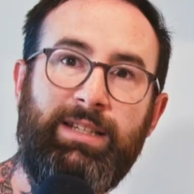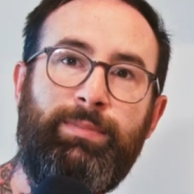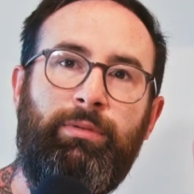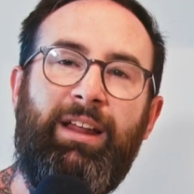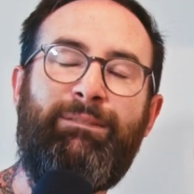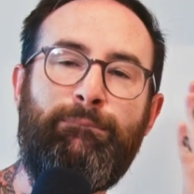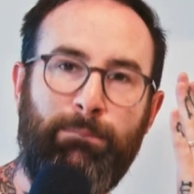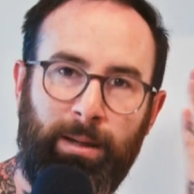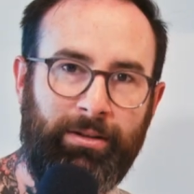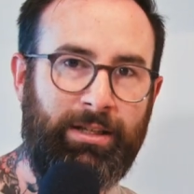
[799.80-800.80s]
people have
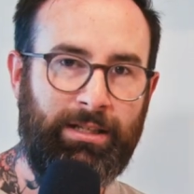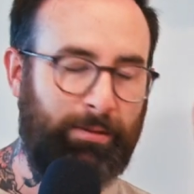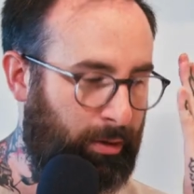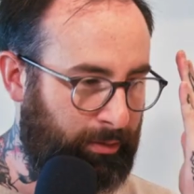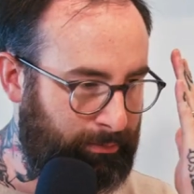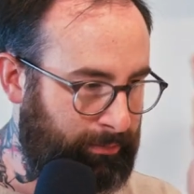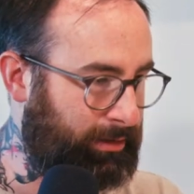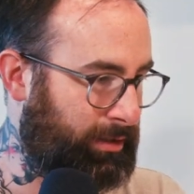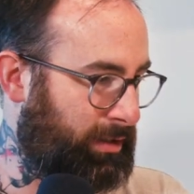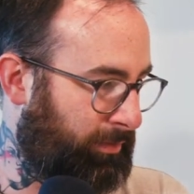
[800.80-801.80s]
millions upon
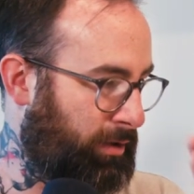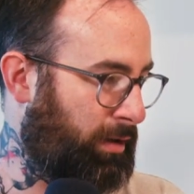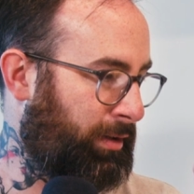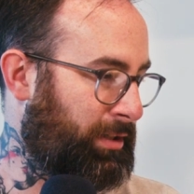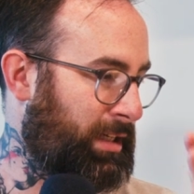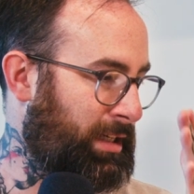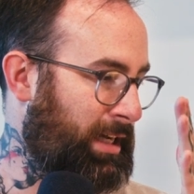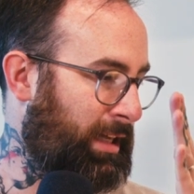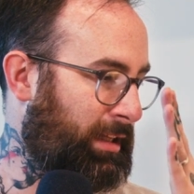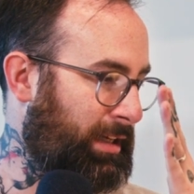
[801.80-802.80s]
millions of dollars, and
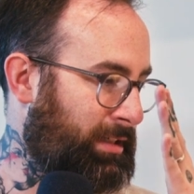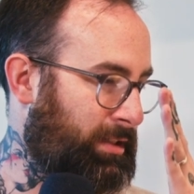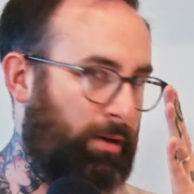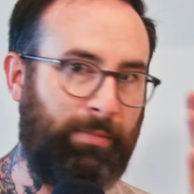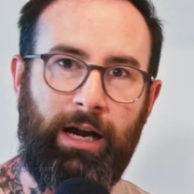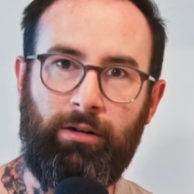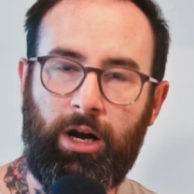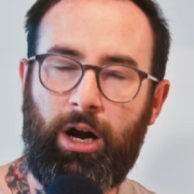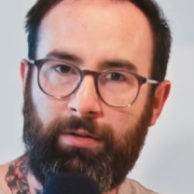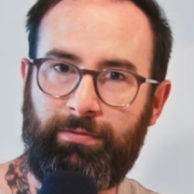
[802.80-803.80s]
yet they somehow
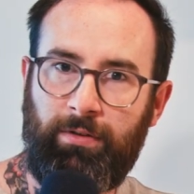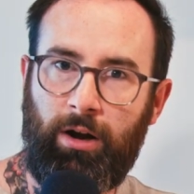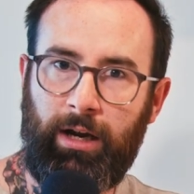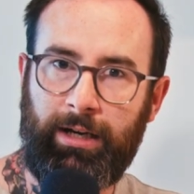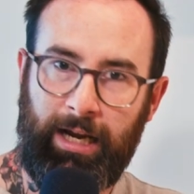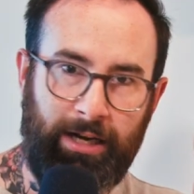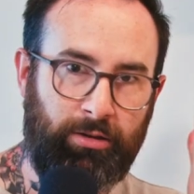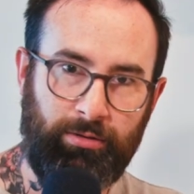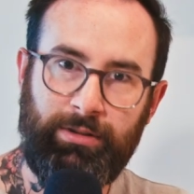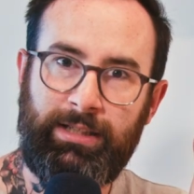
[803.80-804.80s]
can't find a
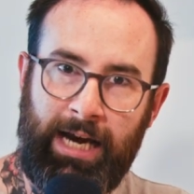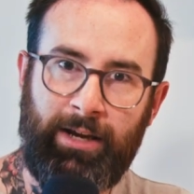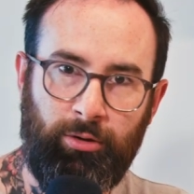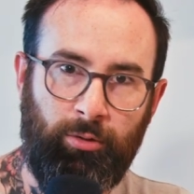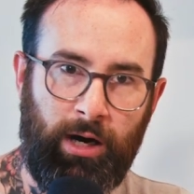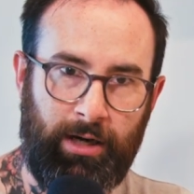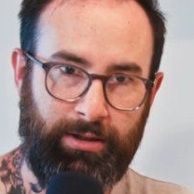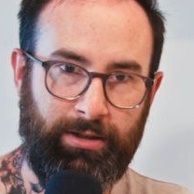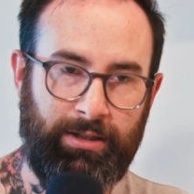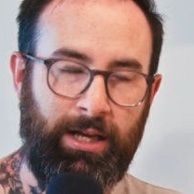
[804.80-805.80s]
good tattoo artist.